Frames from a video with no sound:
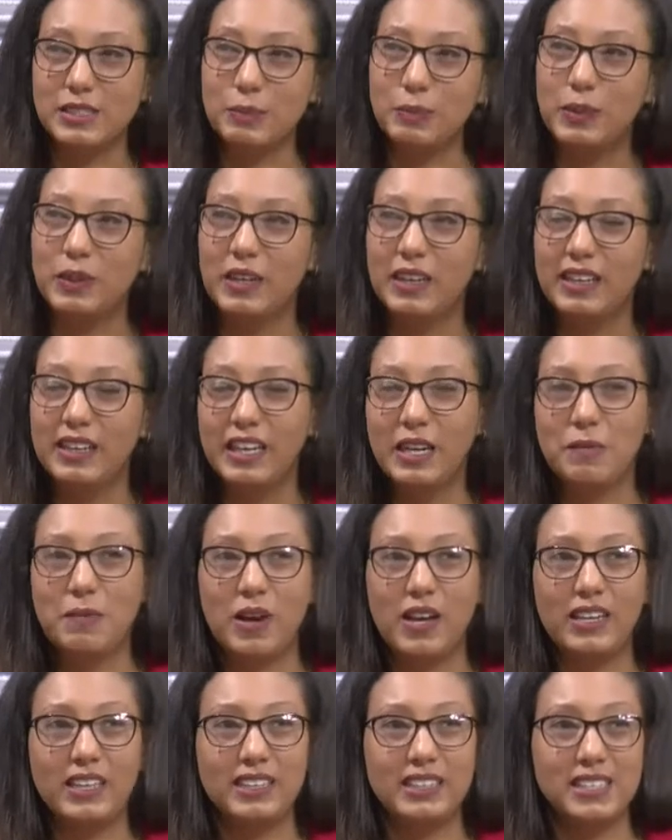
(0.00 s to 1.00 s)
put our name
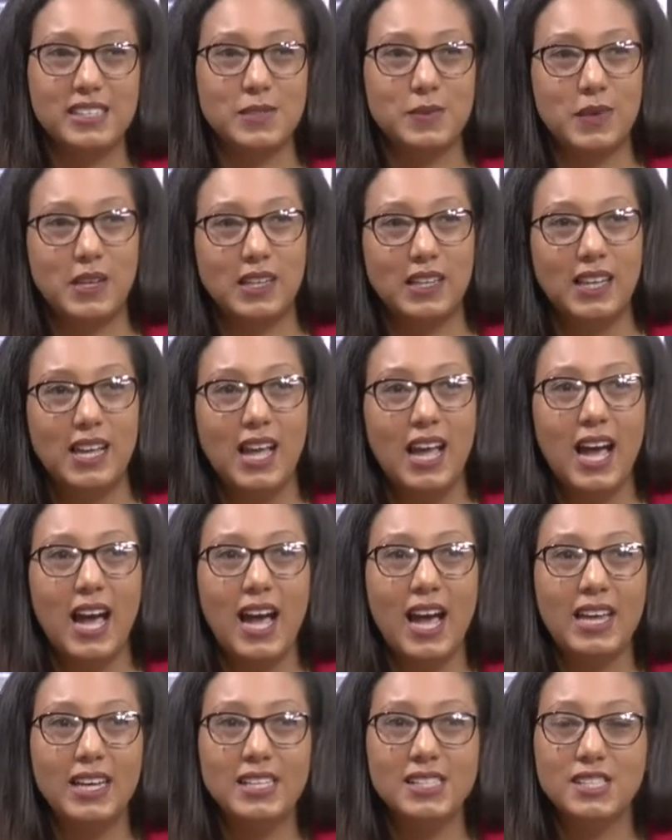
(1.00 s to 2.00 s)
on it as well.
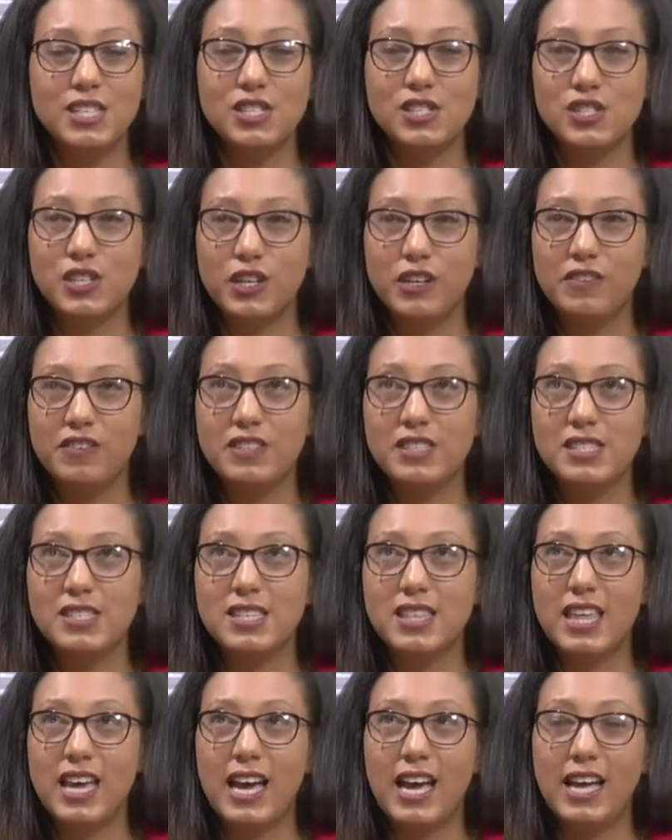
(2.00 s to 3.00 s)
And it's a service
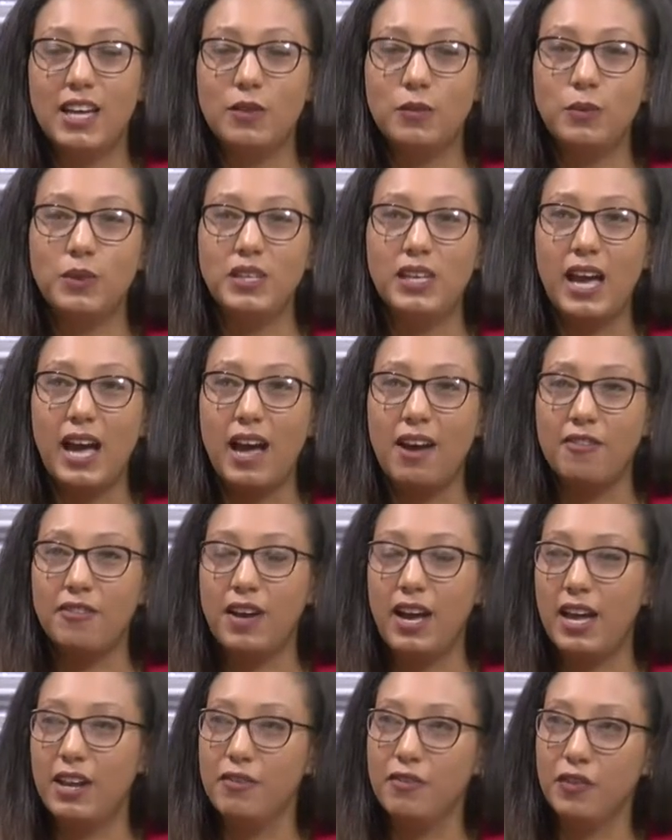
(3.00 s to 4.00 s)
that we have
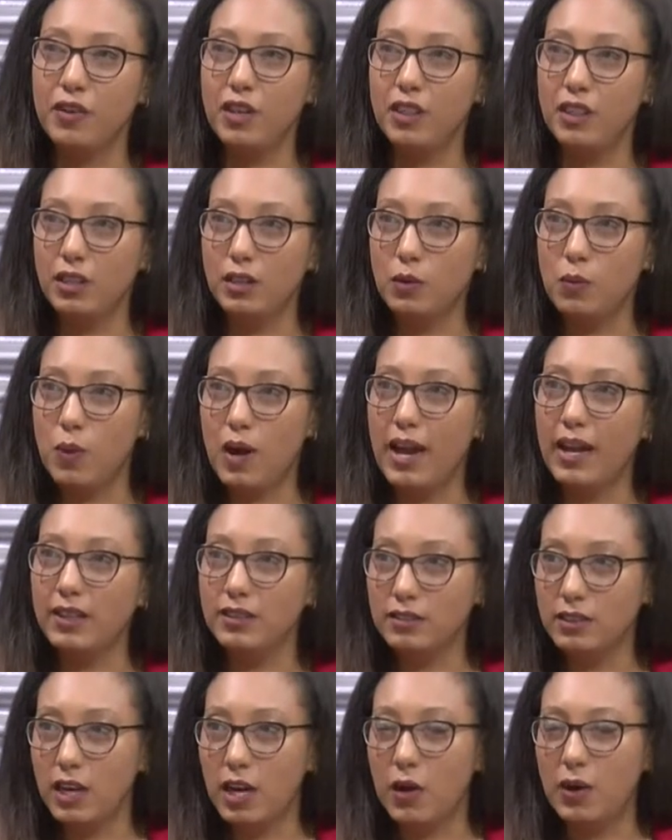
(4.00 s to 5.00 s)
had for a little
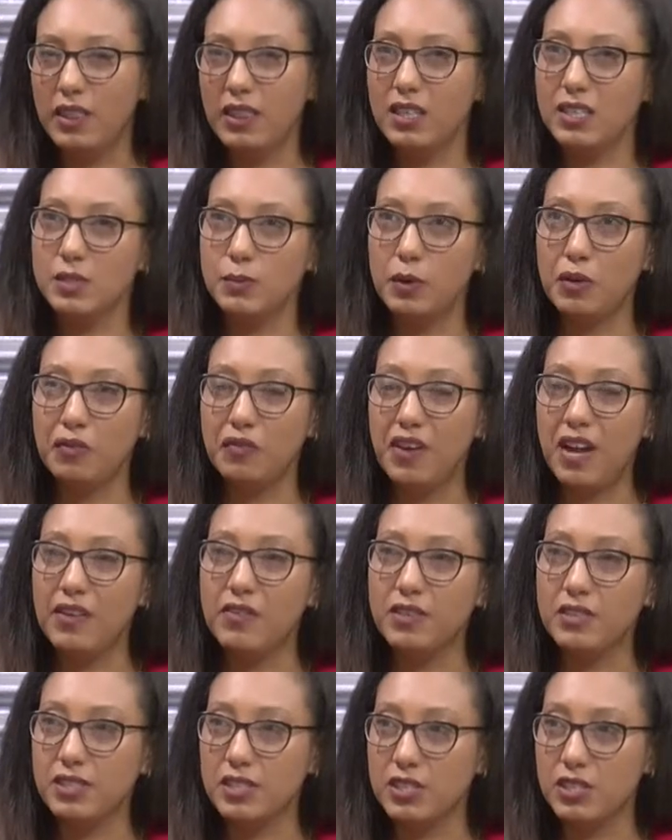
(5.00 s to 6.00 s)
while now. I think it's about five
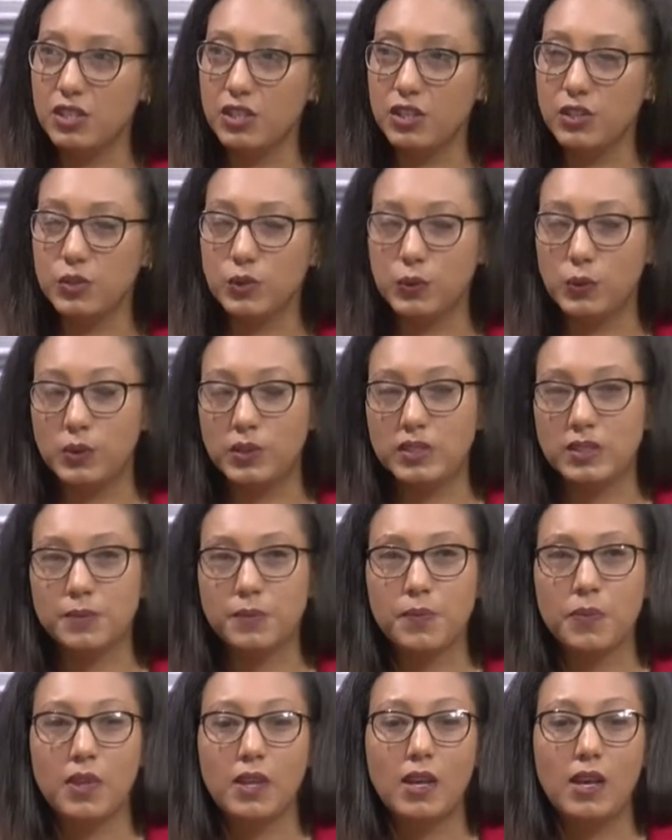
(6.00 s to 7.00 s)
or six years old.
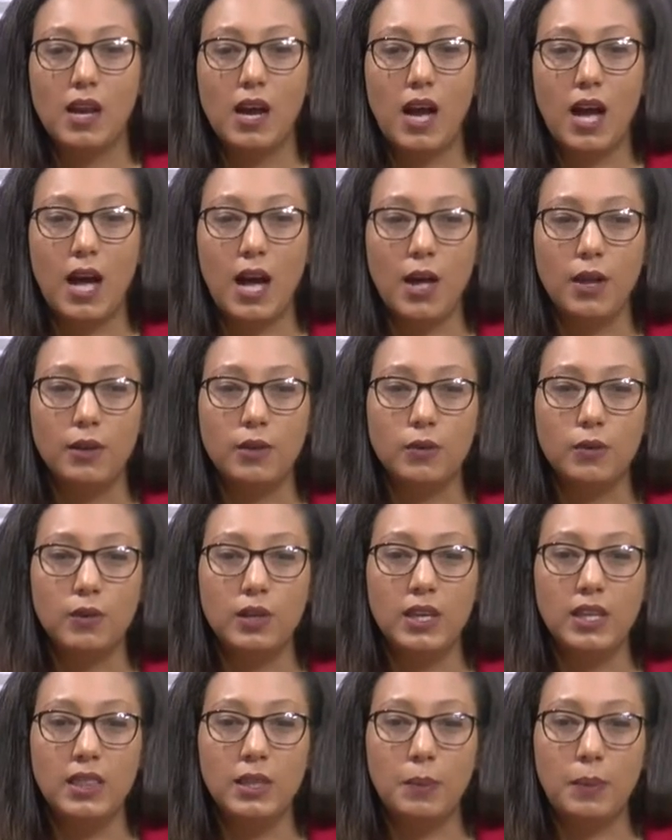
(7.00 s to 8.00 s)
Okay. And
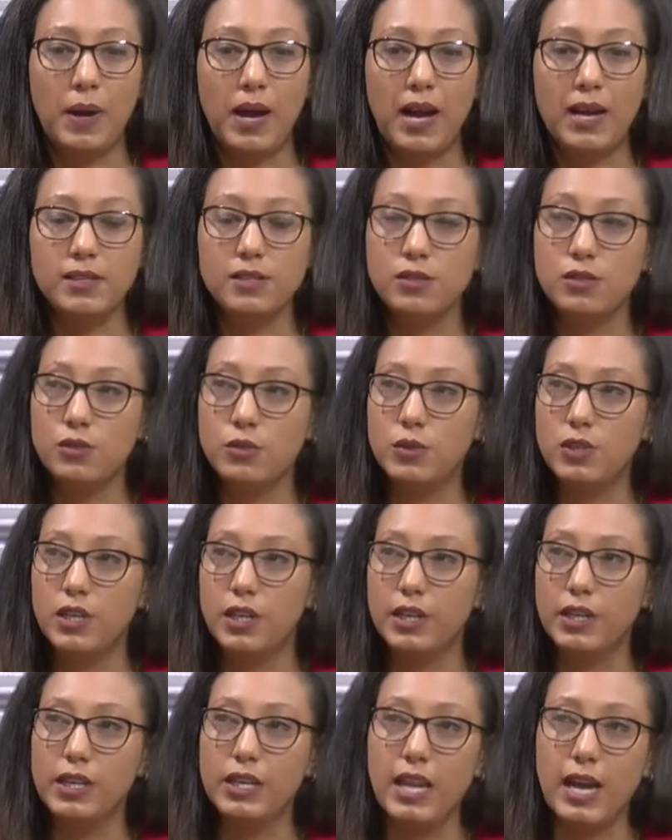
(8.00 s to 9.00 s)
in the past two
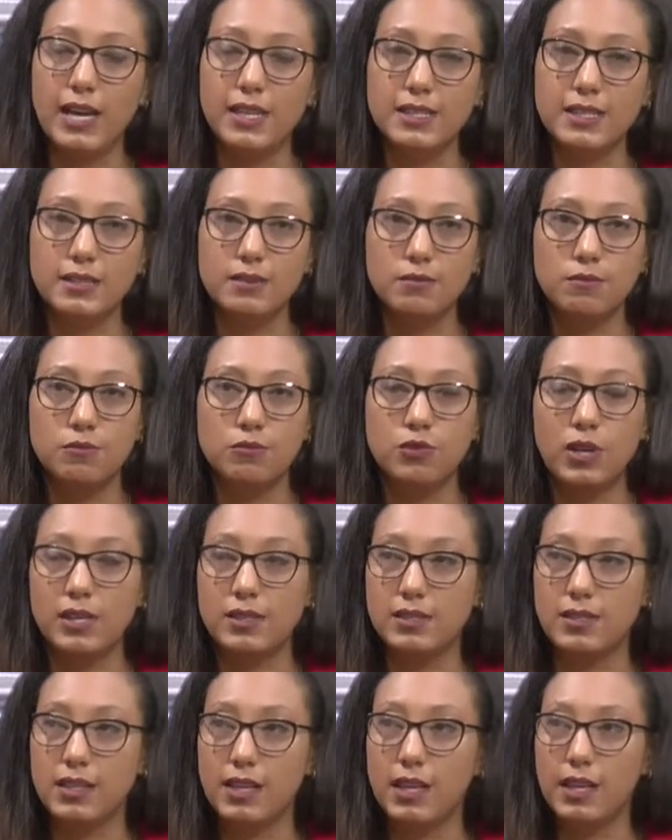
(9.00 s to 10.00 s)
years, it has
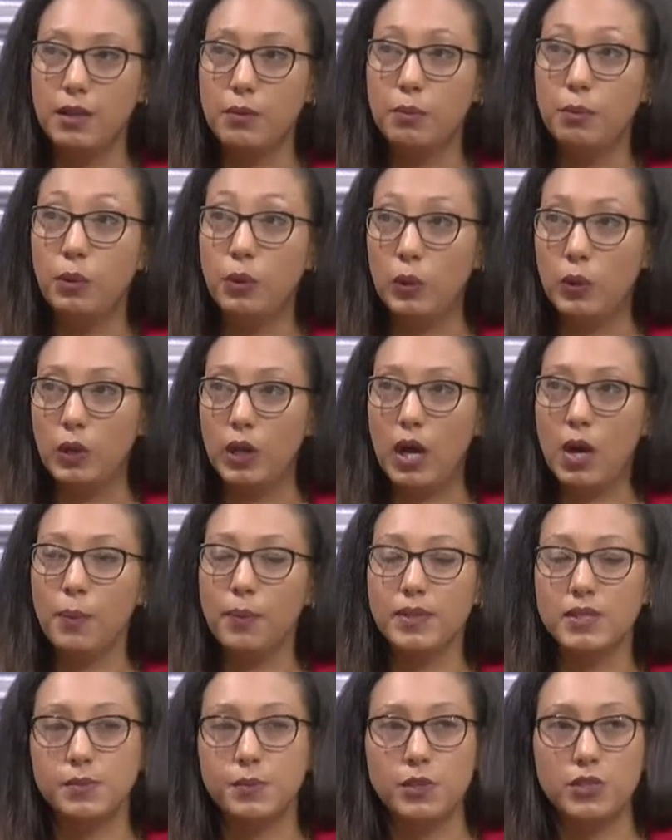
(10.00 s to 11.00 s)
drastically blown up,
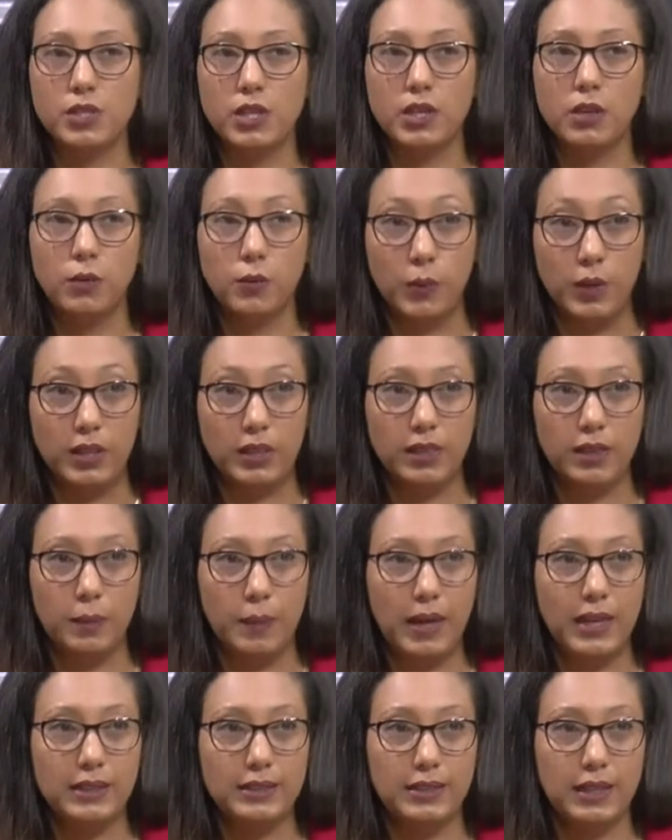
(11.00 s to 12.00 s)
especially with the
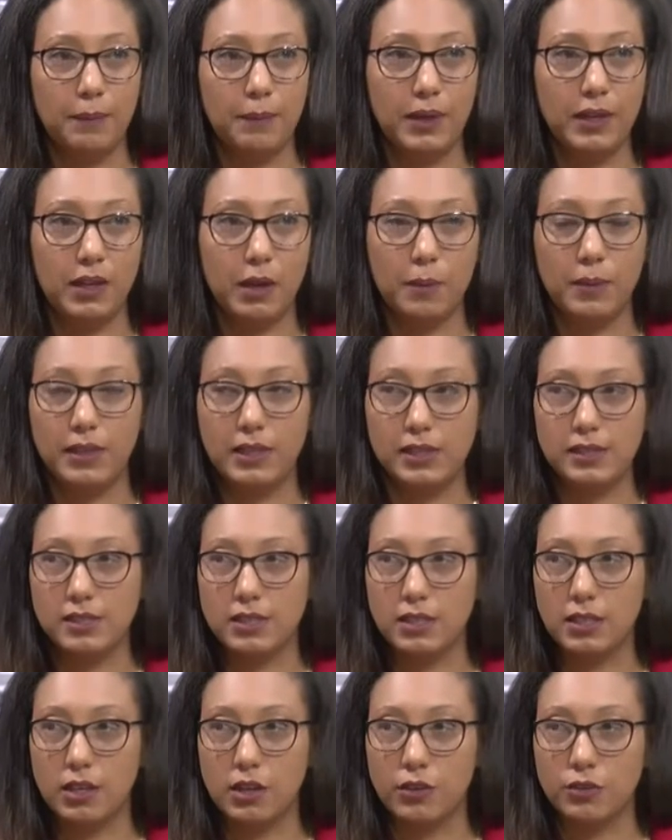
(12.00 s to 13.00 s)
pandemic coming
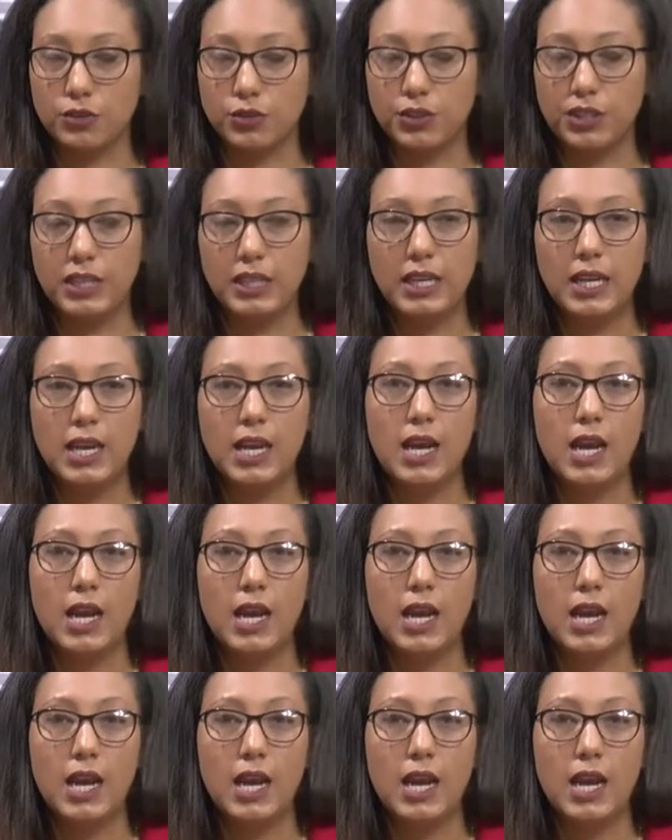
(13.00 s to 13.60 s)
into the country.